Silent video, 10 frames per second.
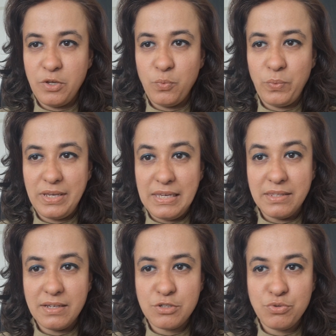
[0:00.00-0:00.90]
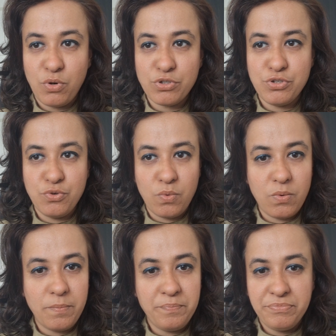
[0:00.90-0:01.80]
we either do not
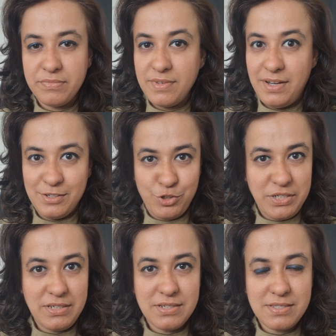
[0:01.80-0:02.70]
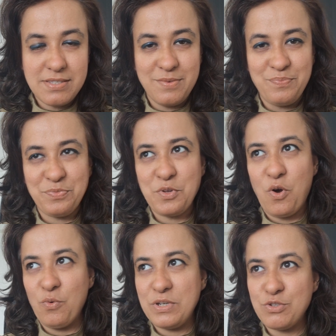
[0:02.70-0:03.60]
know our genius,
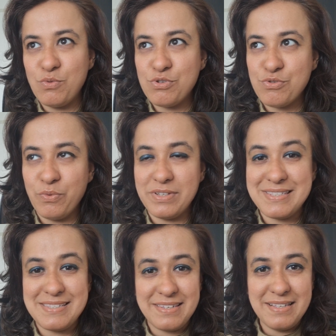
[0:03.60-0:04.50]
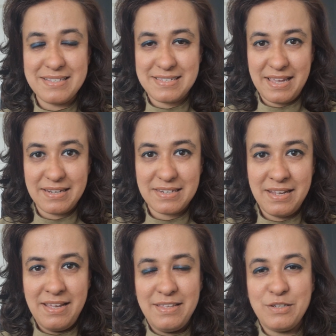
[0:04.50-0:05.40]
or we don't know that skill set
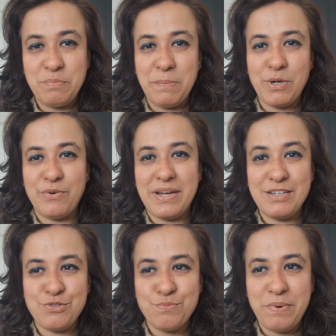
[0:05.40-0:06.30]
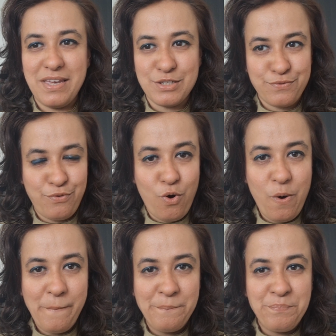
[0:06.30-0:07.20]
that people are ready to pay us
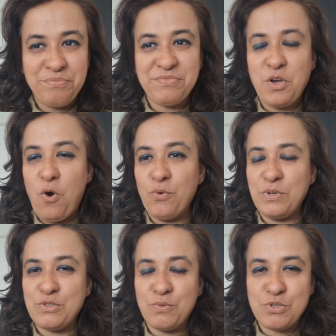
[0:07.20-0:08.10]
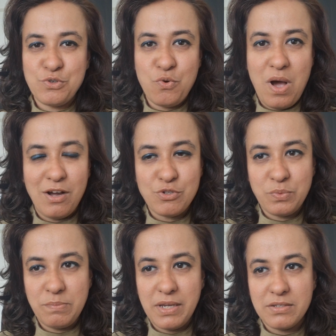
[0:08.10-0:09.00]
for, or we don't know how do
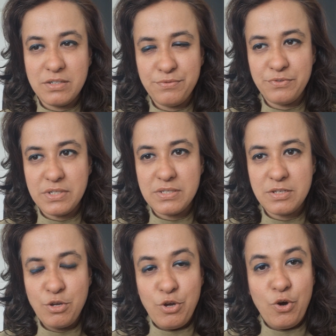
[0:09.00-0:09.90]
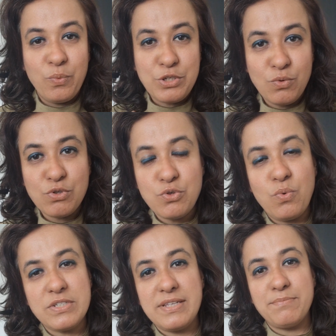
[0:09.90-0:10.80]
we make a difference, or we don't know
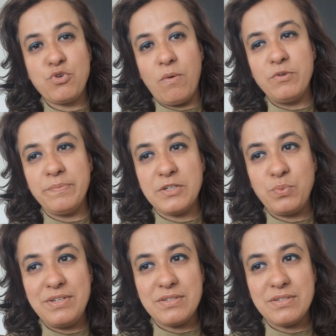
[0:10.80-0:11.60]
what is that problem that we